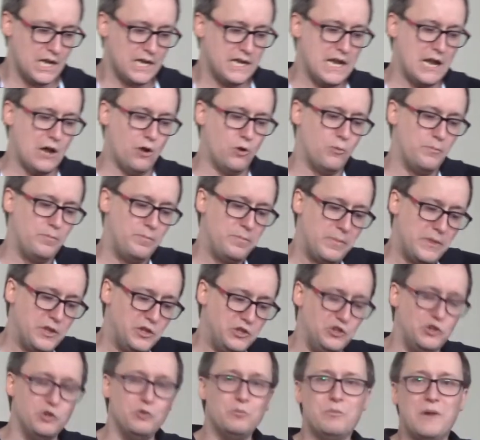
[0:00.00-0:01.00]
Now,
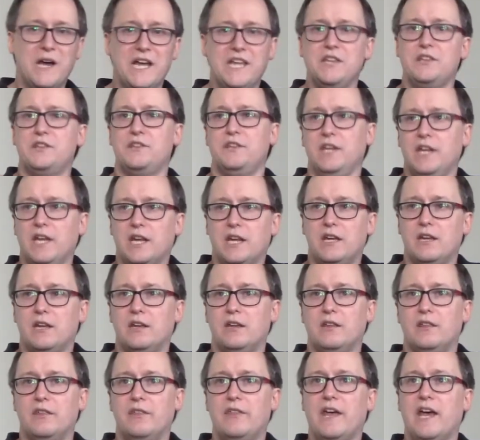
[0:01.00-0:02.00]
you might
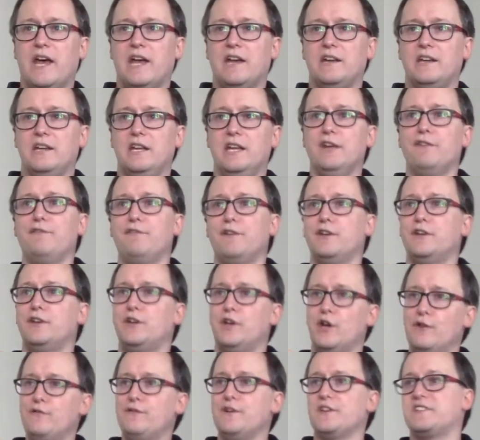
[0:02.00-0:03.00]
think that if
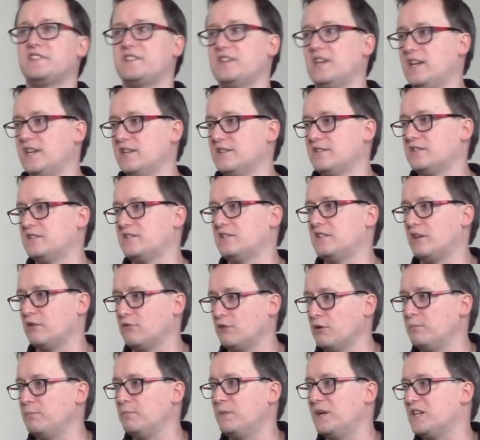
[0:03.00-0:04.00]
ANOVA says the
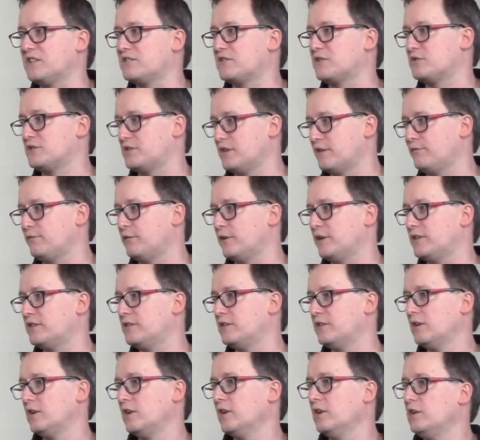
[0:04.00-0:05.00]
group means are
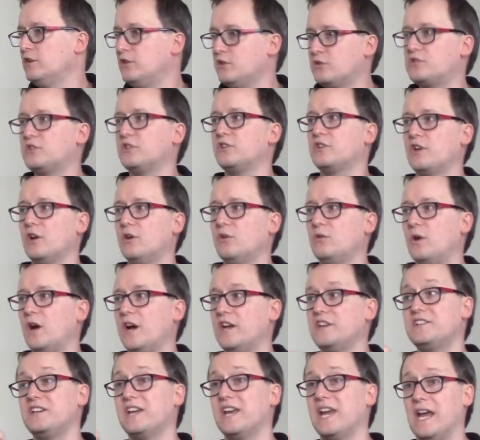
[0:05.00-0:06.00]
different, you should go
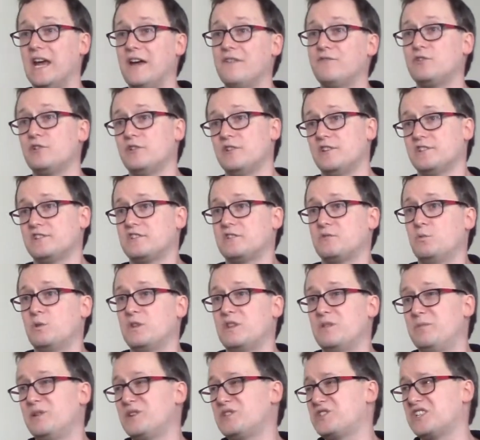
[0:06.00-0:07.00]
hunting after this
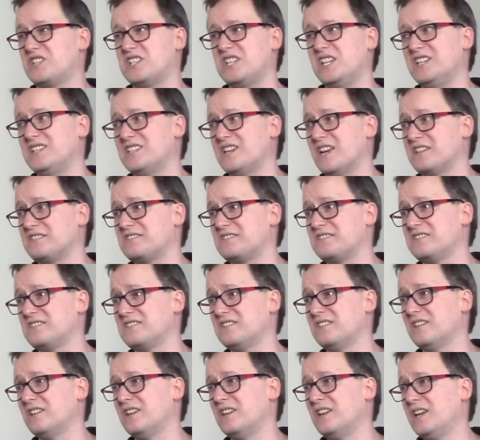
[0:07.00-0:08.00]
with a bunch of t-tests.
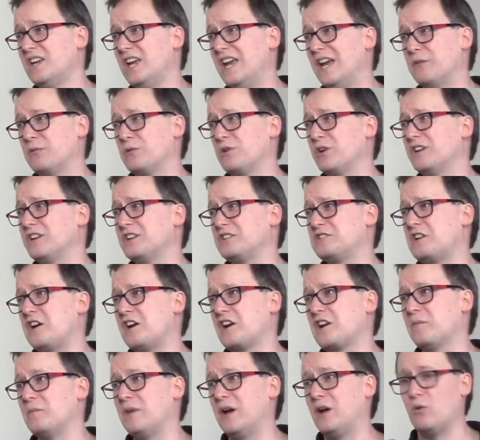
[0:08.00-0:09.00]
And we're going to
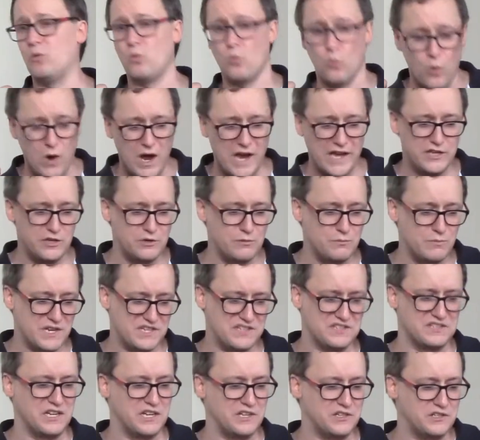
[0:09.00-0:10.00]
talk about why you
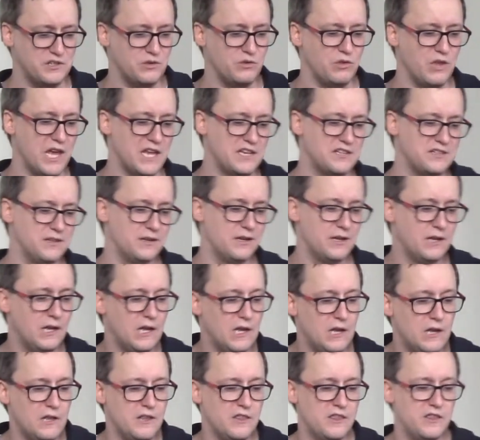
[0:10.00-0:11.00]
must not do that.
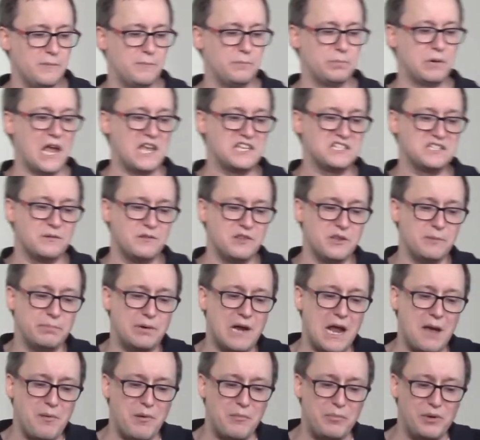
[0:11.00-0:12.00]
The
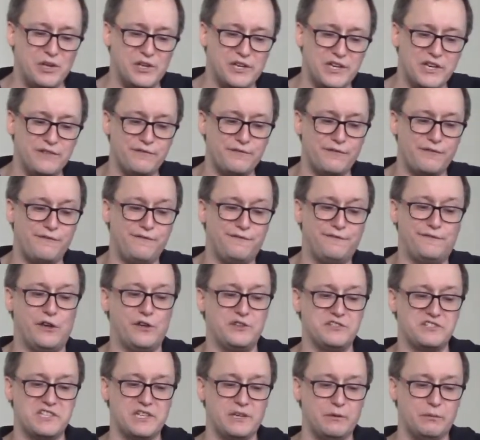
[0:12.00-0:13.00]
probability of
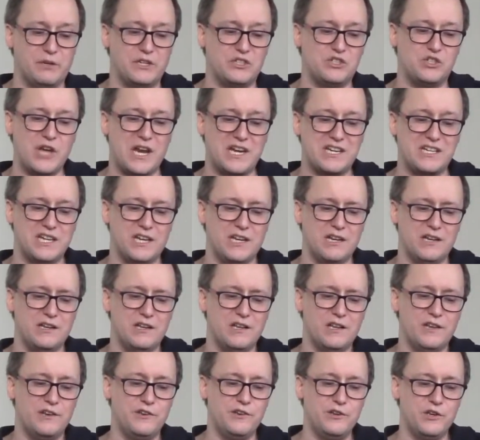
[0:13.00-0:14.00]
falsely
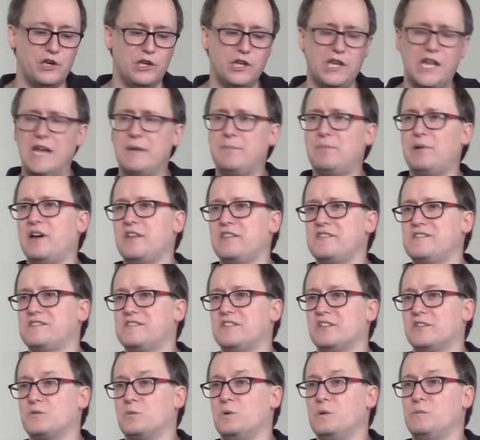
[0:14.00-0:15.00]
rejecting null
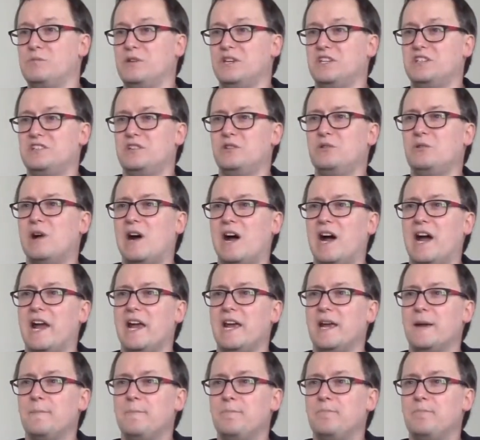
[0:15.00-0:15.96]
hypothesis would be too high.